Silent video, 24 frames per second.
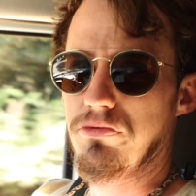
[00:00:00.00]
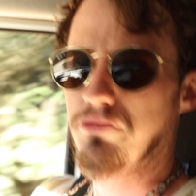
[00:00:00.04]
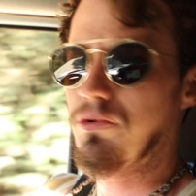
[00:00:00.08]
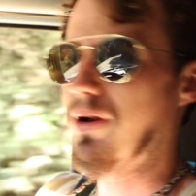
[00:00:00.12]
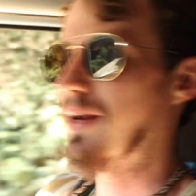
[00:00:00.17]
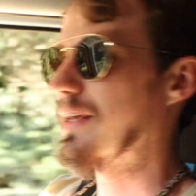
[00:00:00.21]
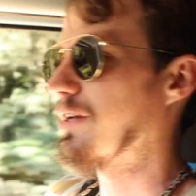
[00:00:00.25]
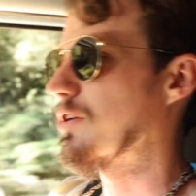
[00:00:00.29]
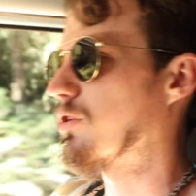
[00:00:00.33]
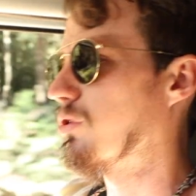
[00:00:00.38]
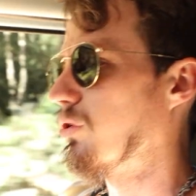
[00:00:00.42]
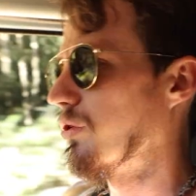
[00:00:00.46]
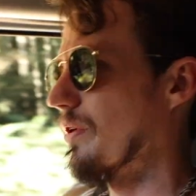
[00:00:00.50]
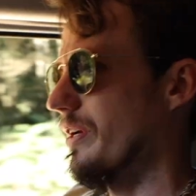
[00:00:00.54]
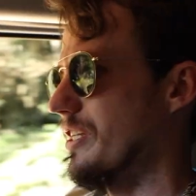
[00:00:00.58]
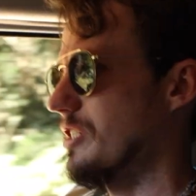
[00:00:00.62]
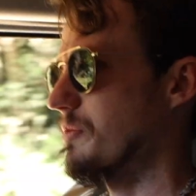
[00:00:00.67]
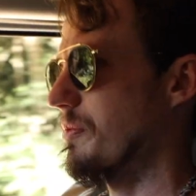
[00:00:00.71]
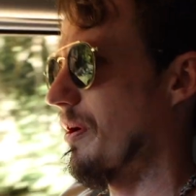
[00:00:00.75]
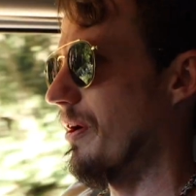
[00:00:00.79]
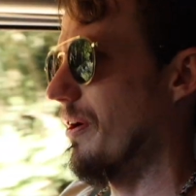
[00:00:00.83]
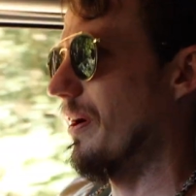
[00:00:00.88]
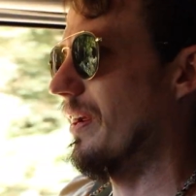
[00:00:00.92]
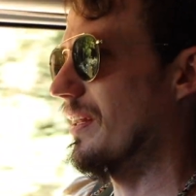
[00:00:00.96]
a really cool
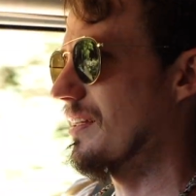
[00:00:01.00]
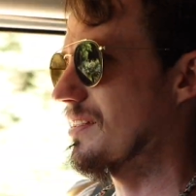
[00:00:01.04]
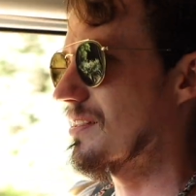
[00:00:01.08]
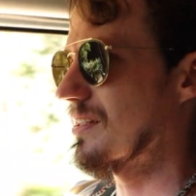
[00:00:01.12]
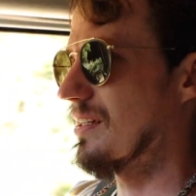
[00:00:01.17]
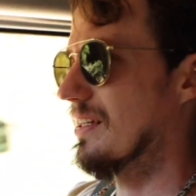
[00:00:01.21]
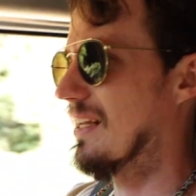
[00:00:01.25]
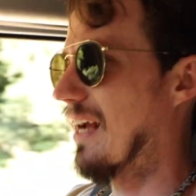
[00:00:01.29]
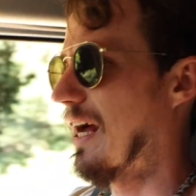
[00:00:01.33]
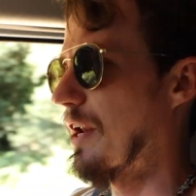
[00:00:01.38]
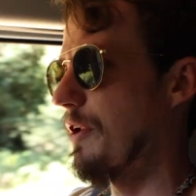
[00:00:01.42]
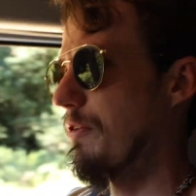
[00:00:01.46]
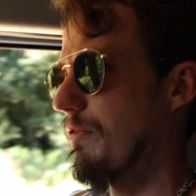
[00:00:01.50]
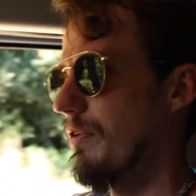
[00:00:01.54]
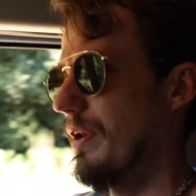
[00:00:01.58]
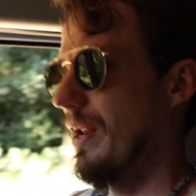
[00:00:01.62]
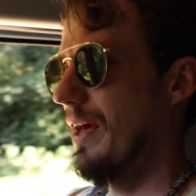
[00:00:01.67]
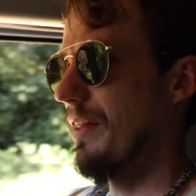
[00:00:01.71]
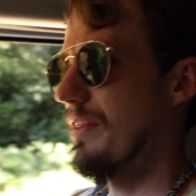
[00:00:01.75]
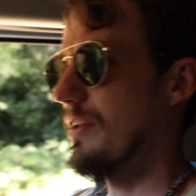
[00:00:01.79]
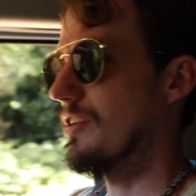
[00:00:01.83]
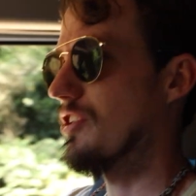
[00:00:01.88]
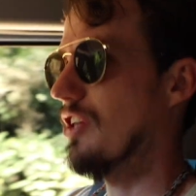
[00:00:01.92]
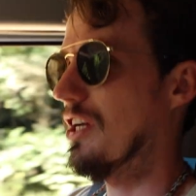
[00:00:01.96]
experience and kind of
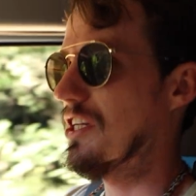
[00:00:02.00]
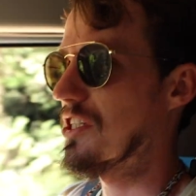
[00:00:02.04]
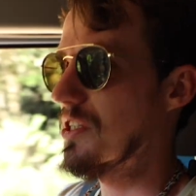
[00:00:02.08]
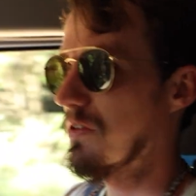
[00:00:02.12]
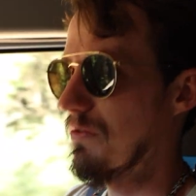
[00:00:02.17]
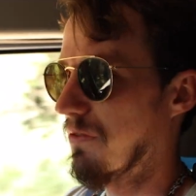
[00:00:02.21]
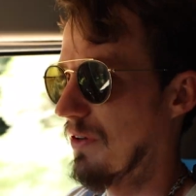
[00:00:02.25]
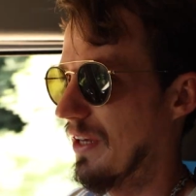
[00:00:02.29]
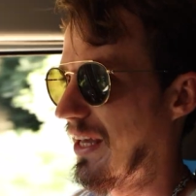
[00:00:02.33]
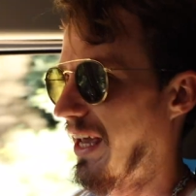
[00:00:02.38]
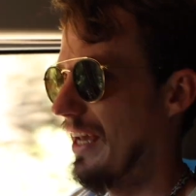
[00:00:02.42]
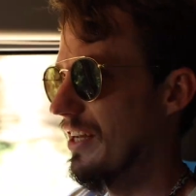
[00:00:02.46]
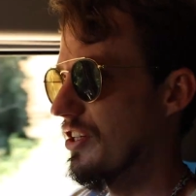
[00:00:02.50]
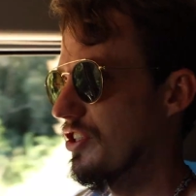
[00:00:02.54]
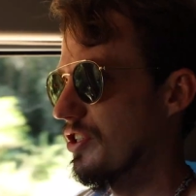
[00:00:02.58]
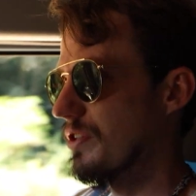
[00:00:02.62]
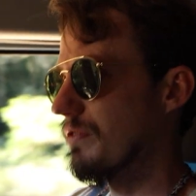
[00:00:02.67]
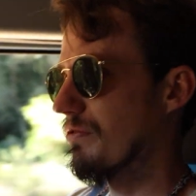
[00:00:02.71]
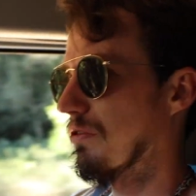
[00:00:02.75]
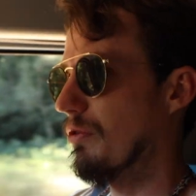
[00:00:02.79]
another justification